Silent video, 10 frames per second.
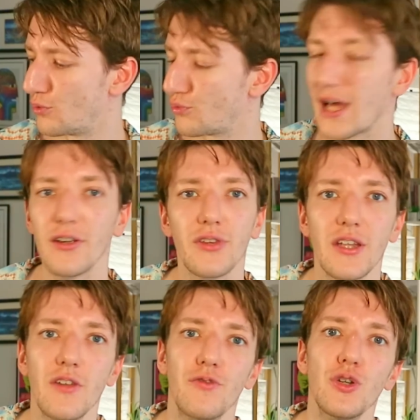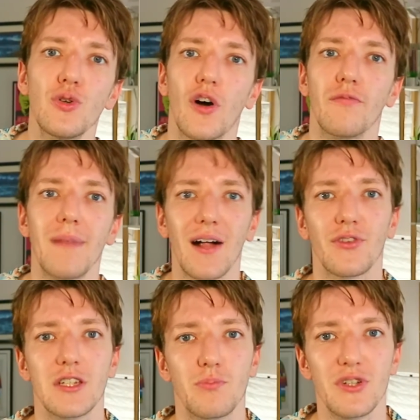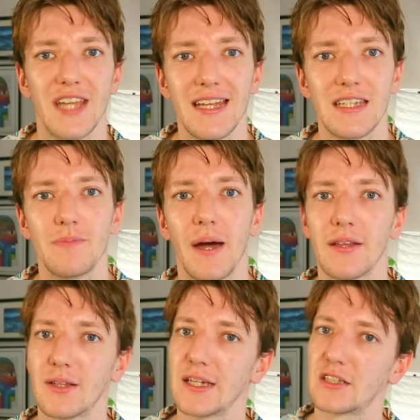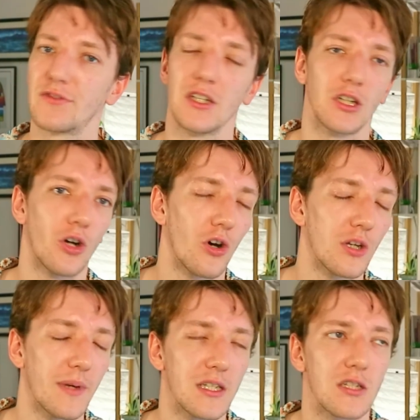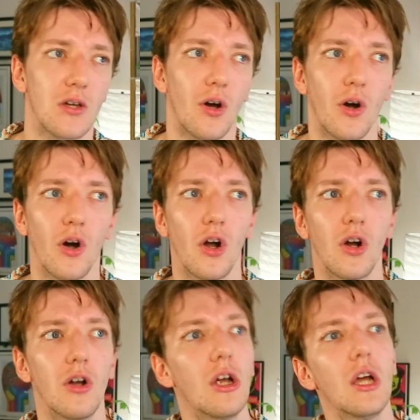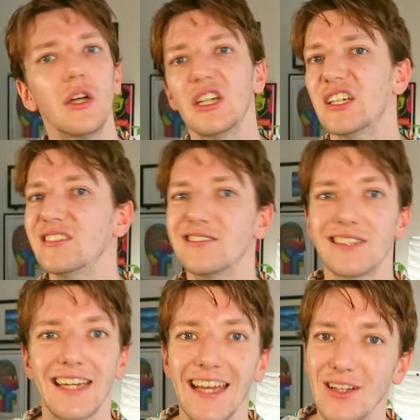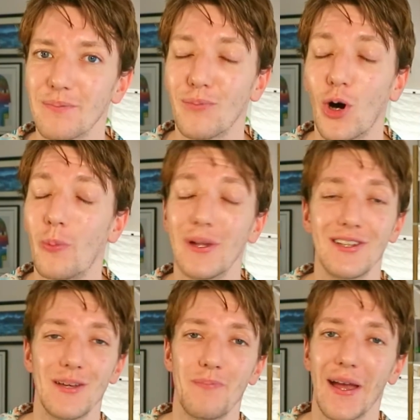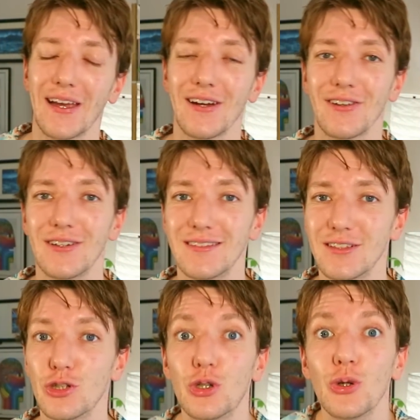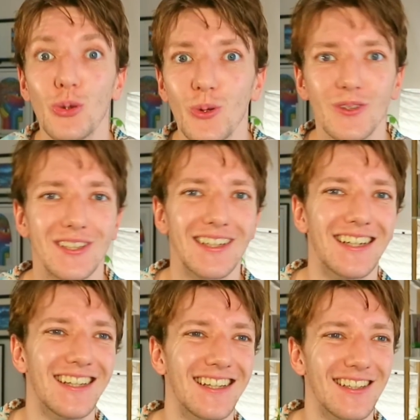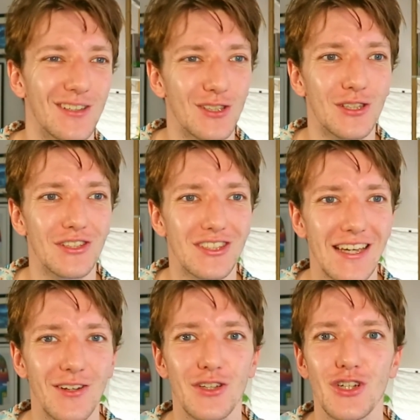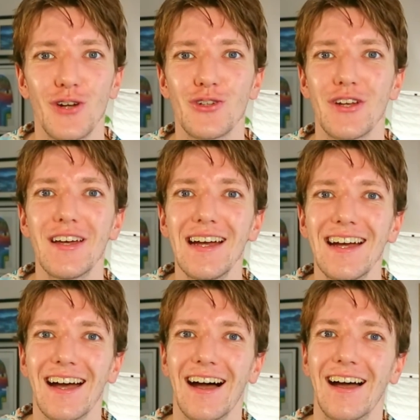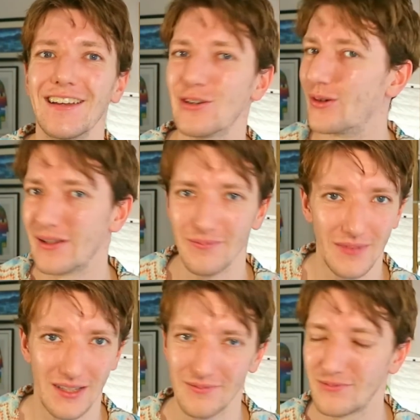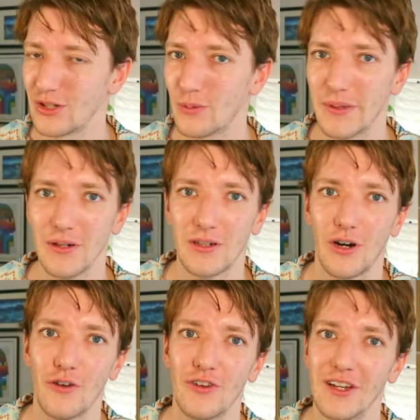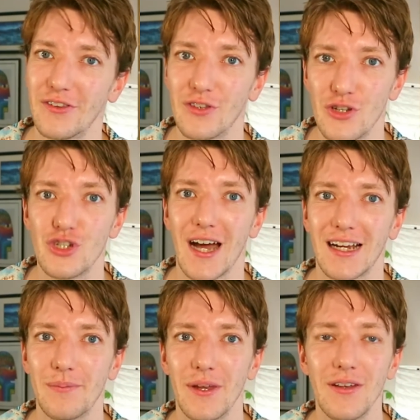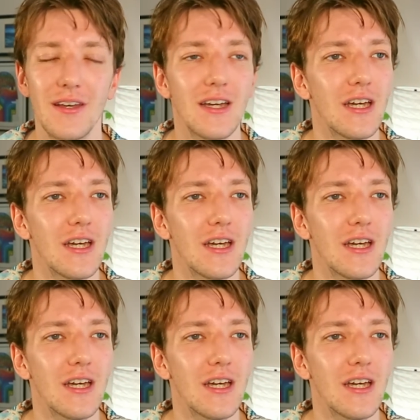know, rather than the view of Malthus presented by the likes of The Economist or Caleb Maupin, to pick another ghoul to to scare the children, and Peter Coffin and the Jacobin